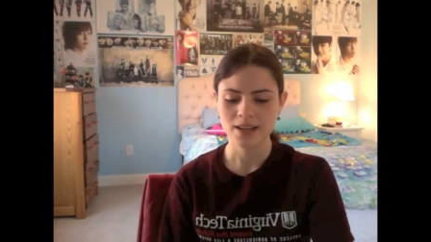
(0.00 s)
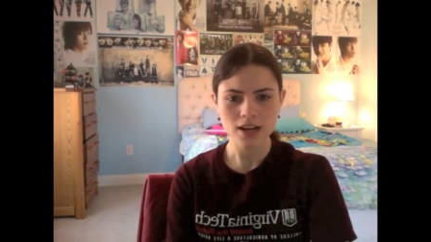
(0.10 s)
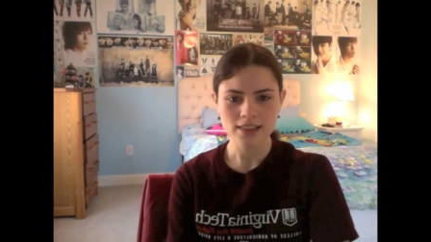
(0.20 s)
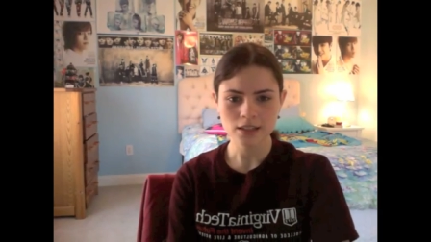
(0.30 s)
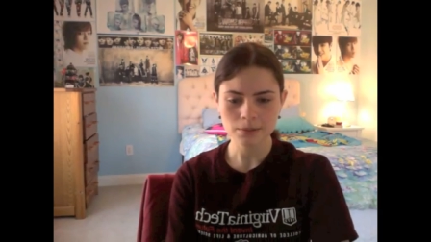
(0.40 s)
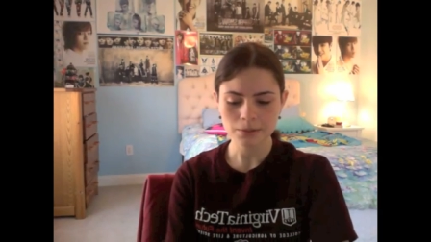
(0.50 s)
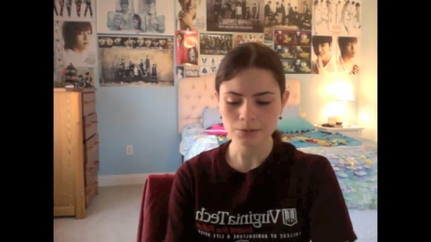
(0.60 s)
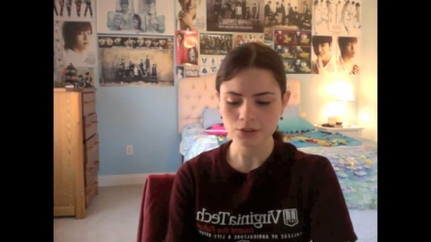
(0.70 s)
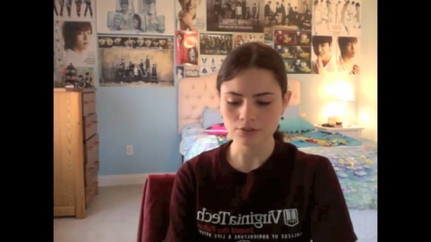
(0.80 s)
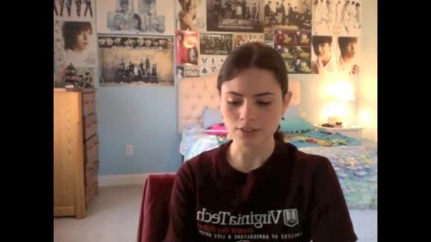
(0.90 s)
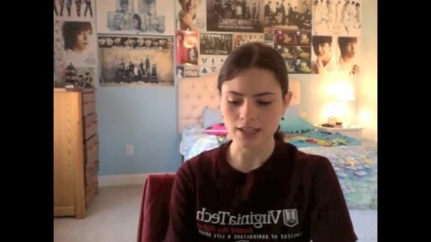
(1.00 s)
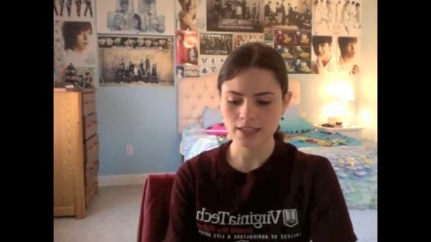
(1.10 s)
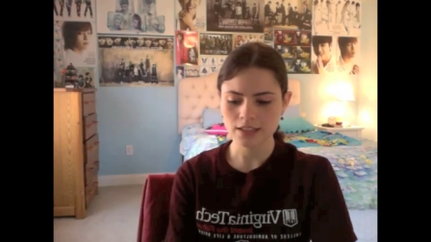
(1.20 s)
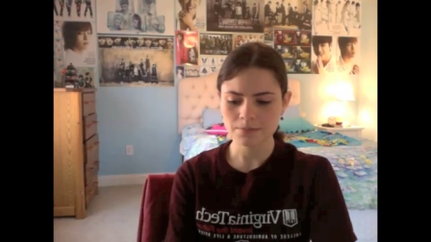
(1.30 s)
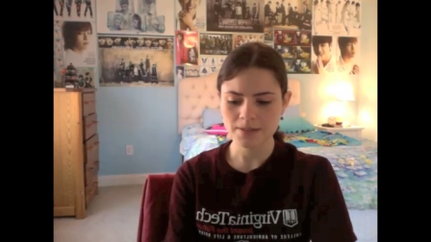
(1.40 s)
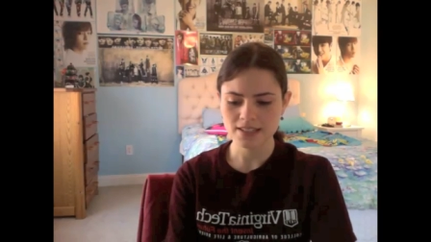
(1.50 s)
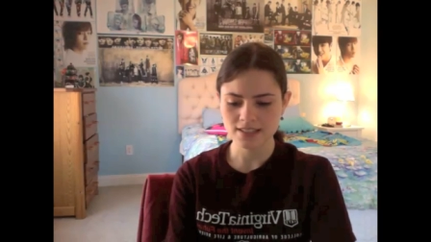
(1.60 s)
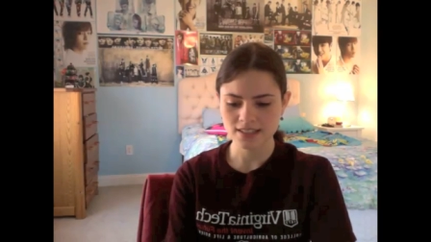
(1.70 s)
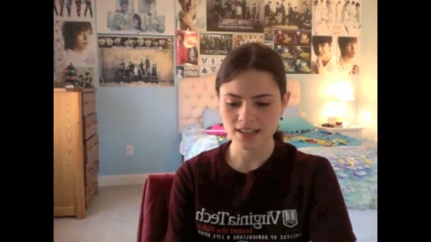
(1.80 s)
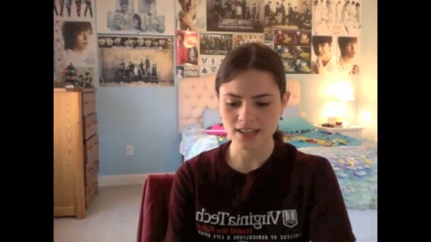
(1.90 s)
I think people don't like it because
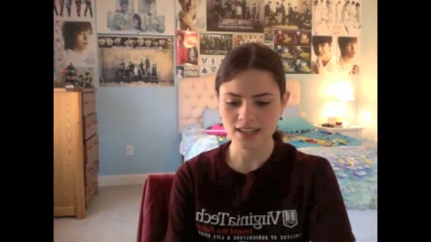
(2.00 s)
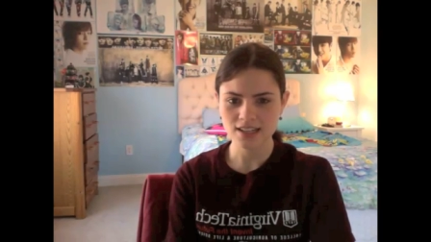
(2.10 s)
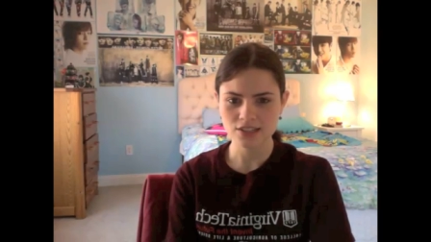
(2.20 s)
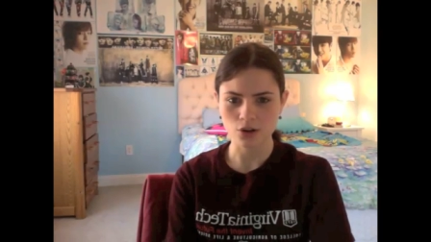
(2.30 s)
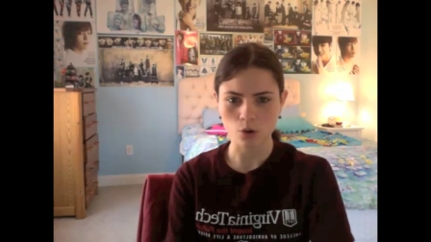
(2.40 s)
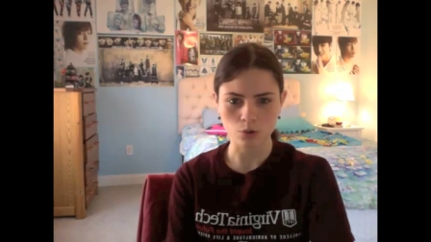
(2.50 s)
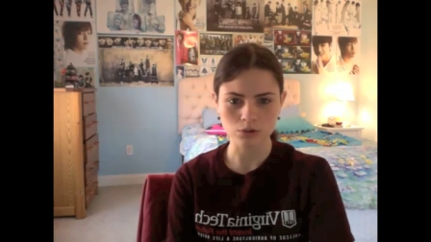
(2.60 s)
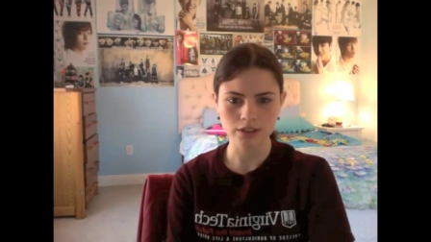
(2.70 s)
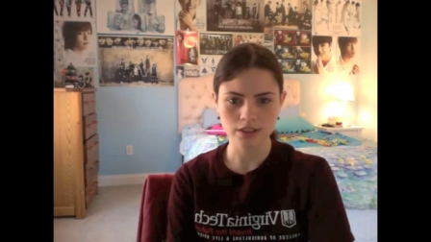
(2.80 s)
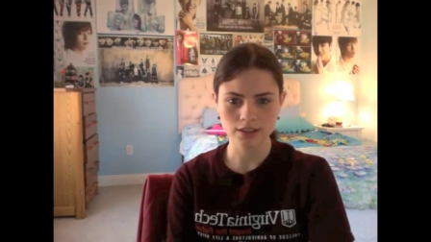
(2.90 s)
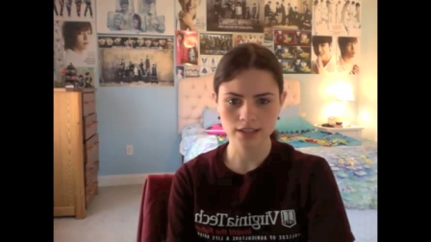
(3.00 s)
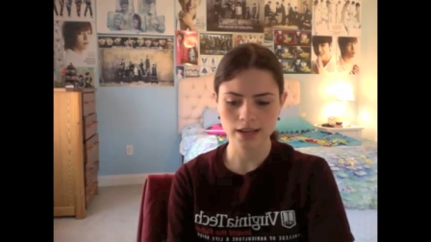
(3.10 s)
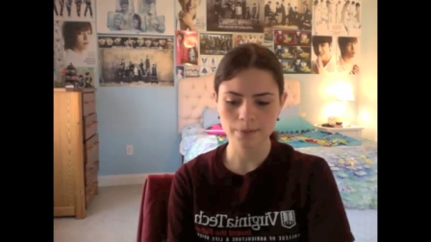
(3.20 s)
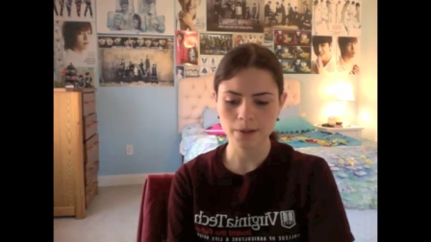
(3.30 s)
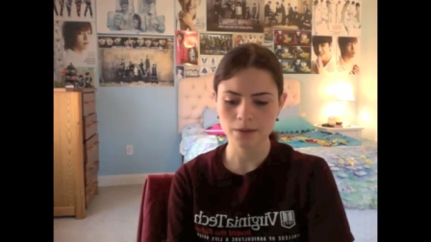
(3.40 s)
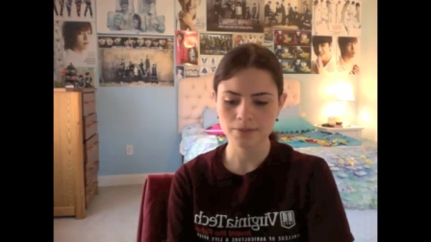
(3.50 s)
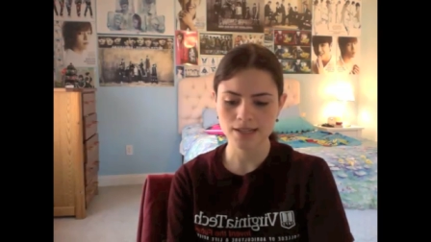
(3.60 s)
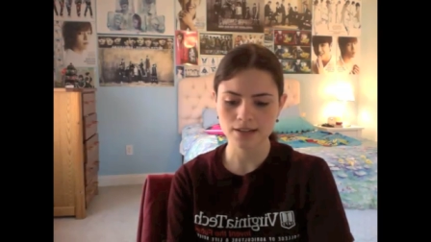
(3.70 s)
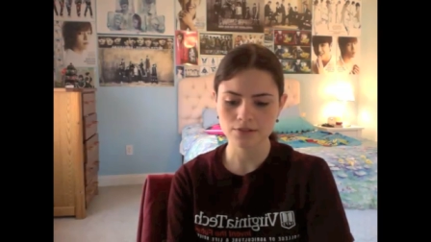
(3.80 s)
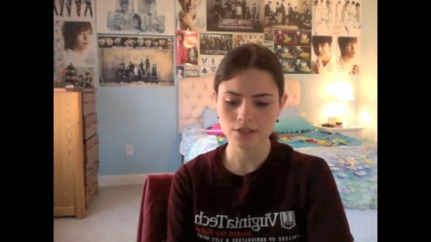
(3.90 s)
it kind of has an older K-pop
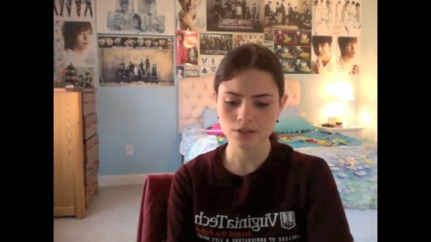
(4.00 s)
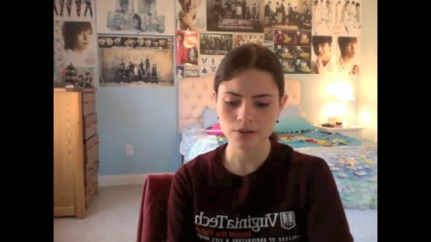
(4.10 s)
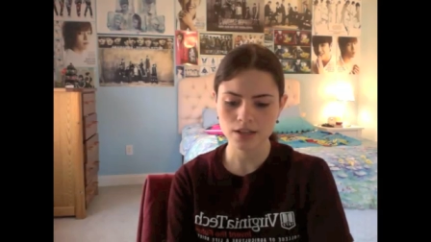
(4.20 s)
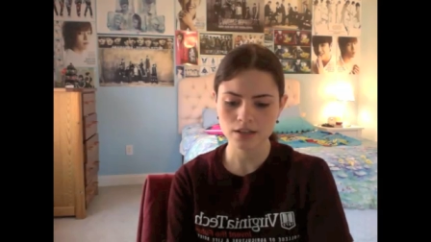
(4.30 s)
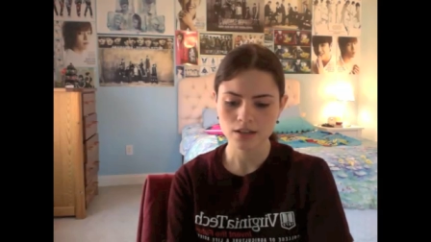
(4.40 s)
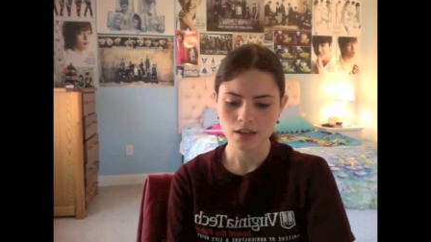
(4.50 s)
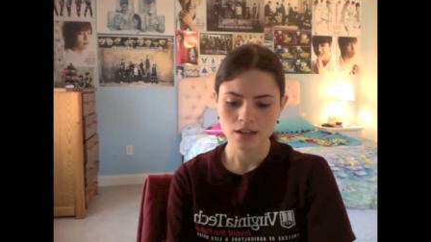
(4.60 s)
sound to it.